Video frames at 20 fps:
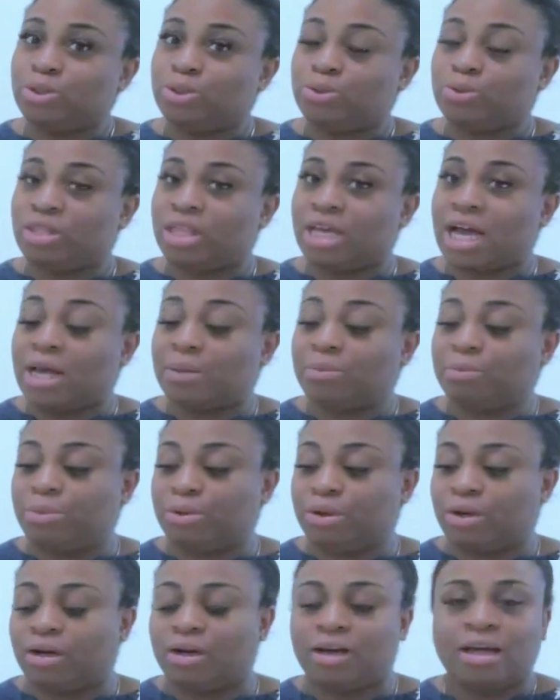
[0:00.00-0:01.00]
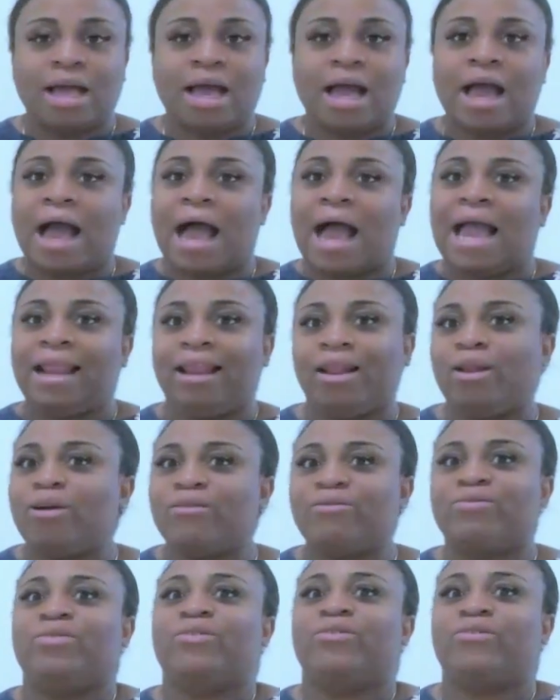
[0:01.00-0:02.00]
do that, but I
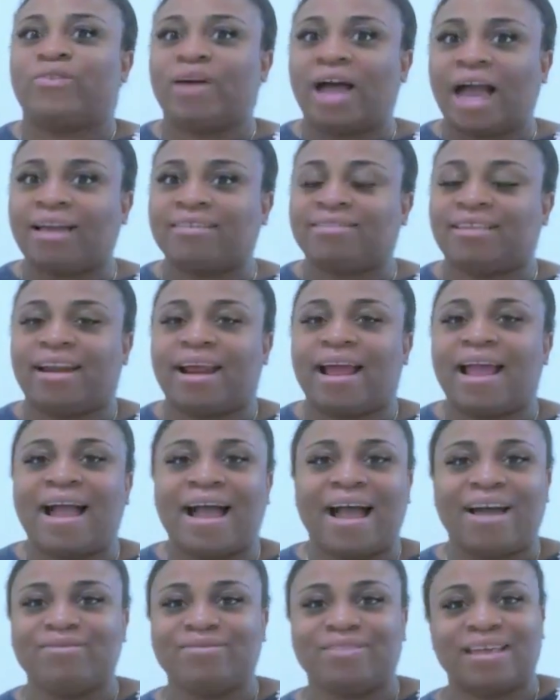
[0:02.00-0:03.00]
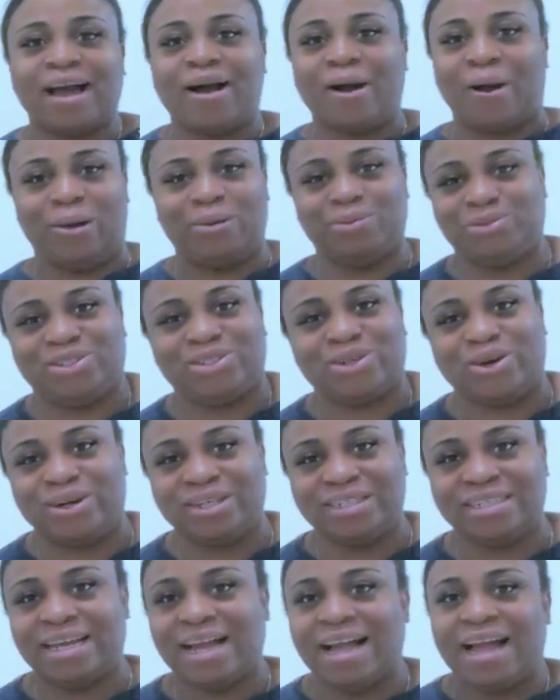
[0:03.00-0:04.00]
love the fact that I have that
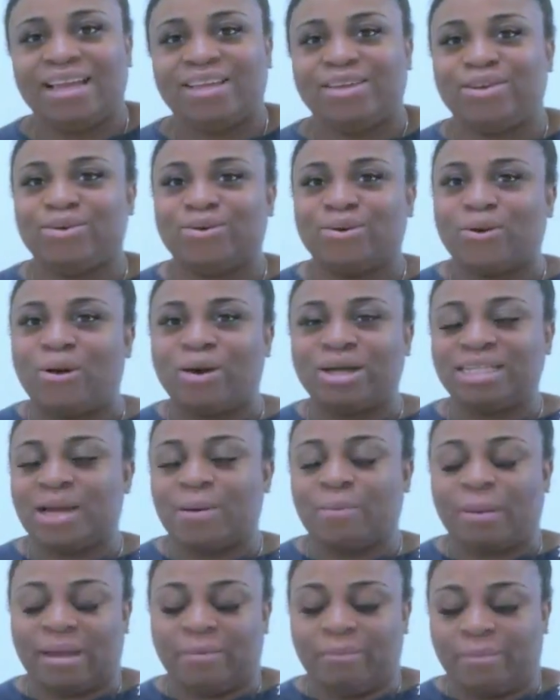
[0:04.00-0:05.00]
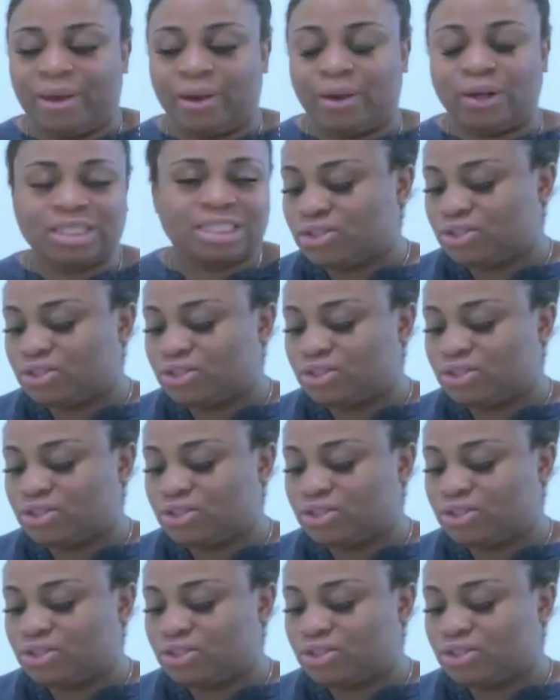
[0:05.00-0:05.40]
option, you know, under my belt.